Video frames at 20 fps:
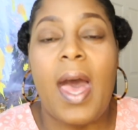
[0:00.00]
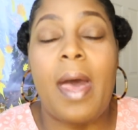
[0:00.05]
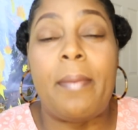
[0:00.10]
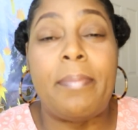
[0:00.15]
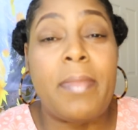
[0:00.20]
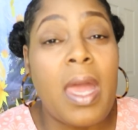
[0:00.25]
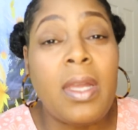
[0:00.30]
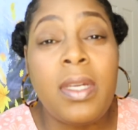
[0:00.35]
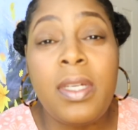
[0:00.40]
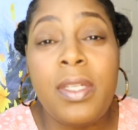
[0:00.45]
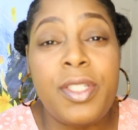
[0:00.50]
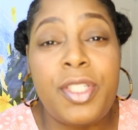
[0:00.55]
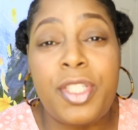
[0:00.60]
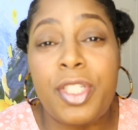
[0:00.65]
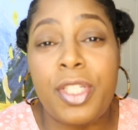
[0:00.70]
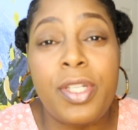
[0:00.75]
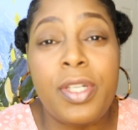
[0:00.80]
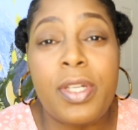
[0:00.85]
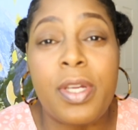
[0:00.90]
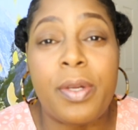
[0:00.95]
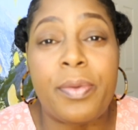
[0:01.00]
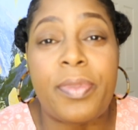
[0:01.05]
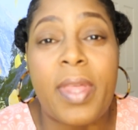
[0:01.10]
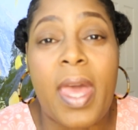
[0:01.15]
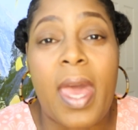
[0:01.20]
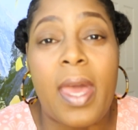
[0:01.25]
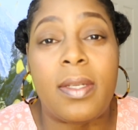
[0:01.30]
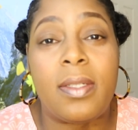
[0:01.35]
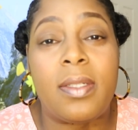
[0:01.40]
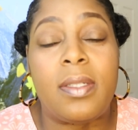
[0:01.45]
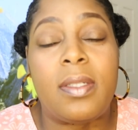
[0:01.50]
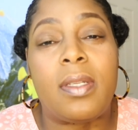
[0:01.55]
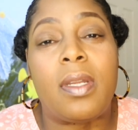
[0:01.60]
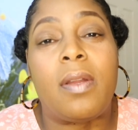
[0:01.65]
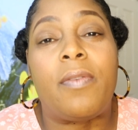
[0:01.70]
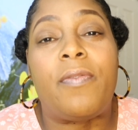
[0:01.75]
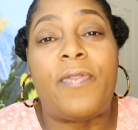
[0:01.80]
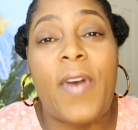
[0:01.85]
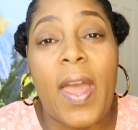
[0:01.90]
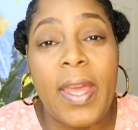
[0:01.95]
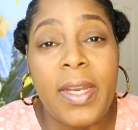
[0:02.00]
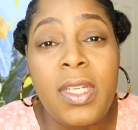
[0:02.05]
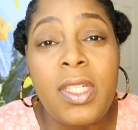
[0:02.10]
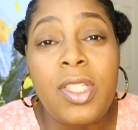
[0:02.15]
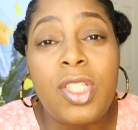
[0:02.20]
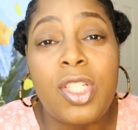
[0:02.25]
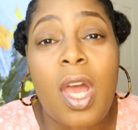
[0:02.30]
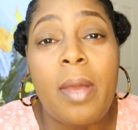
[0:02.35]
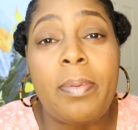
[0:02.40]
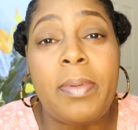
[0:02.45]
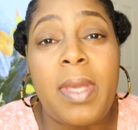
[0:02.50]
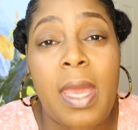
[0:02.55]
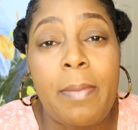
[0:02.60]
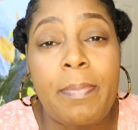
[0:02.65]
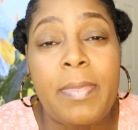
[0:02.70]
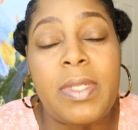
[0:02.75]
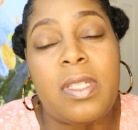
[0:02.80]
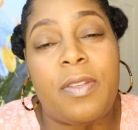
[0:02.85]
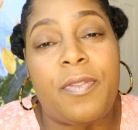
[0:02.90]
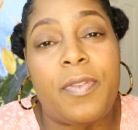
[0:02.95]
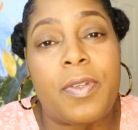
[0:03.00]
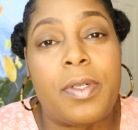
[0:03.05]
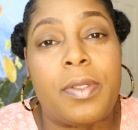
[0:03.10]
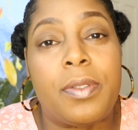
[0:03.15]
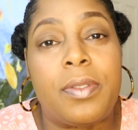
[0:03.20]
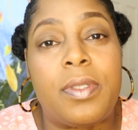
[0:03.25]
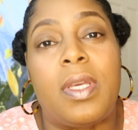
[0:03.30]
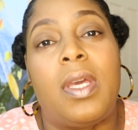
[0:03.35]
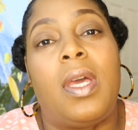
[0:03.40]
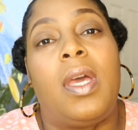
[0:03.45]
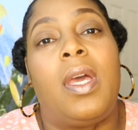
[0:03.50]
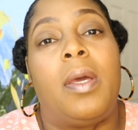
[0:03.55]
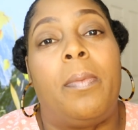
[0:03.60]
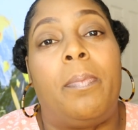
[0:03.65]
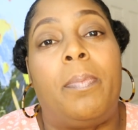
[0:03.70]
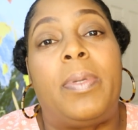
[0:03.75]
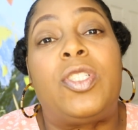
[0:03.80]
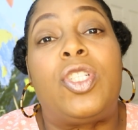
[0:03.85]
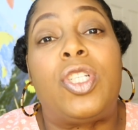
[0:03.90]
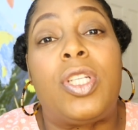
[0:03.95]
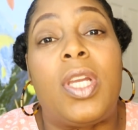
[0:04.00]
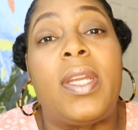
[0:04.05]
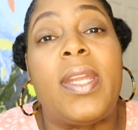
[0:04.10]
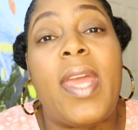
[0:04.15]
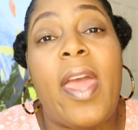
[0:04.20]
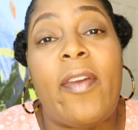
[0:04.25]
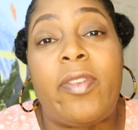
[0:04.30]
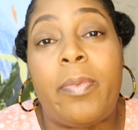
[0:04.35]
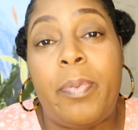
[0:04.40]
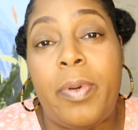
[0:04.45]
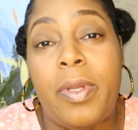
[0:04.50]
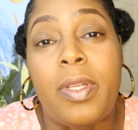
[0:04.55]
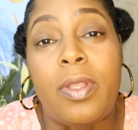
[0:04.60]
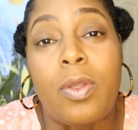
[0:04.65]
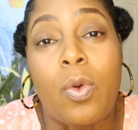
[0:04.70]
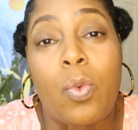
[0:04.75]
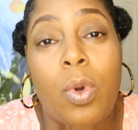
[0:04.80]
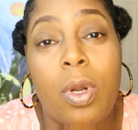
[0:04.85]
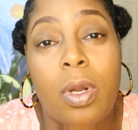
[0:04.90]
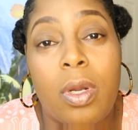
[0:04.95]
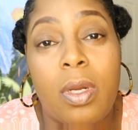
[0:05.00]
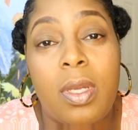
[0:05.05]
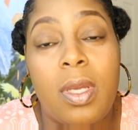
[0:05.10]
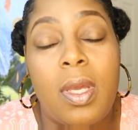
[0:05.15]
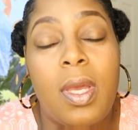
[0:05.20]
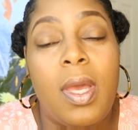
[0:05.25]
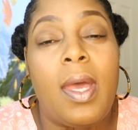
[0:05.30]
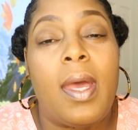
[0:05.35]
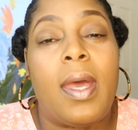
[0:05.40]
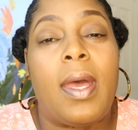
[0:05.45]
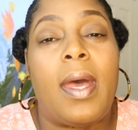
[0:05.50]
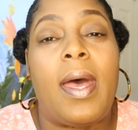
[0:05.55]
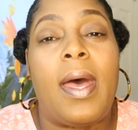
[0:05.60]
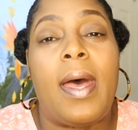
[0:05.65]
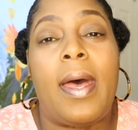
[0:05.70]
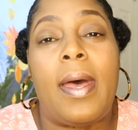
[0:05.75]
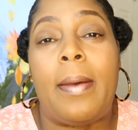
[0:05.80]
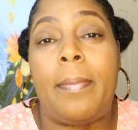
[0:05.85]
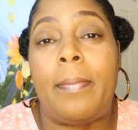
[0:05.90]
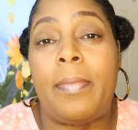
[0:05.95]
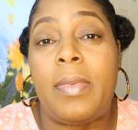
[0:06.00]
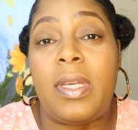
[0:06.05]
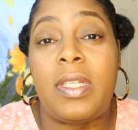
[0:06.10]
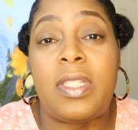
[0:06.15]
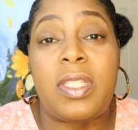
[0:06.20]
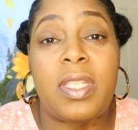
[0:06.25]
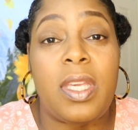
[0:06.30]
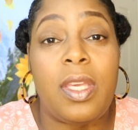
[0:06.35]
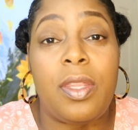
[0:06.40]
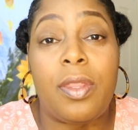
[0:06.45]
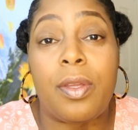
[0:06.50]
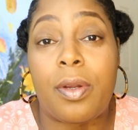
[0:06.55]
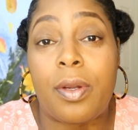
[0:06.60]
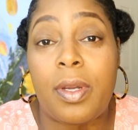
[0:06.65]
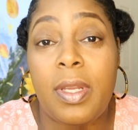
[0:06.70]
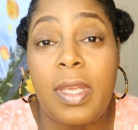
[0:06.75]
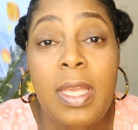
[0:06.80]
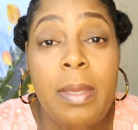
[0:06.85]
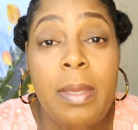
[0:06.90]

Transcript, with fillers: I'm not gonna sugarcoat that. Finding a job can be difficult, but you're gonna have to put in the work. Um, it's either